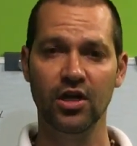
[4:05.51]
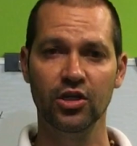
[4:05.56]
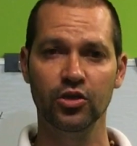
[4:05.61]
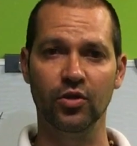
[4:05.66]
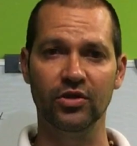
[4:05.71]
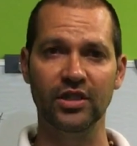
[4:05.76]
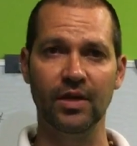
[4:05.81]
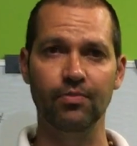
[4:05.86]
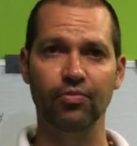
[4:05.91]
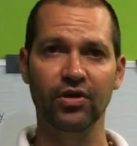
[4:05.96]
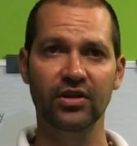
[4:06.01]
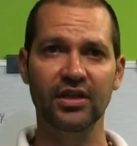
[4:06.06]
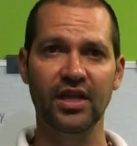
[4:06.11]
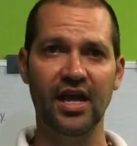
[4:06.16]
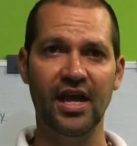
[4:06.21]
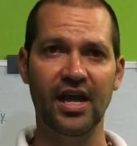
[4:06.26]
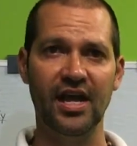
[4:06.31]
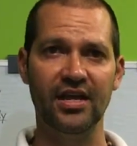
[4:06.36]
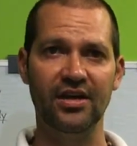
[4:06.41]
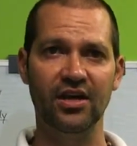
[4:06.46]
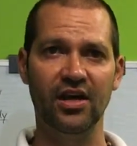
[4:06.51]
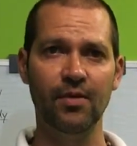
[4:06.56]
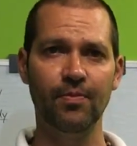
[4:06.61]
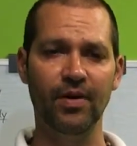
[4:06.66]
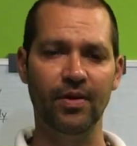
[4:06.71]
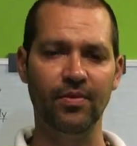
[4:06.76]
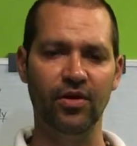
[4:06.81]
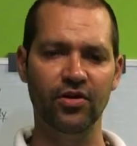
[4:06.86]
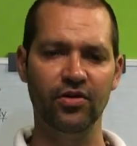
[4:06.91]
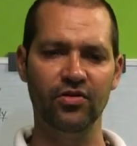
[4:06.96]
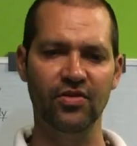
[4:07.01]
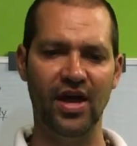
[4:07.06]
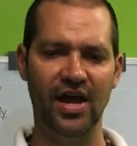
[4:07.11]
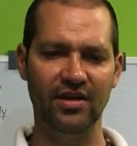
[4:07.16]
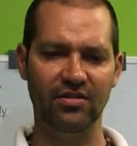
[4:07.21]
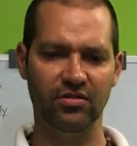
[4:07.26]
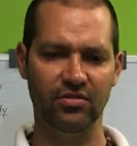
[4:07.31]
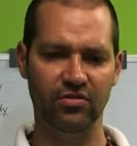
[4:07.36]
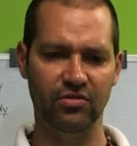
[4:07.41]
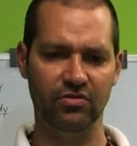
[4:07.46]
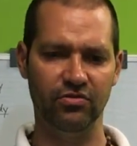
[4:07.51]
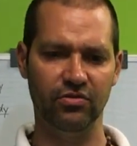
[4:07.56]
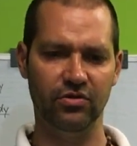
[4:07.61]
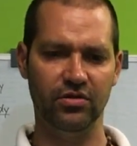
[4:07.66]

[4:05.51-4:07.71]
So as I bring the hand up, I'm under that,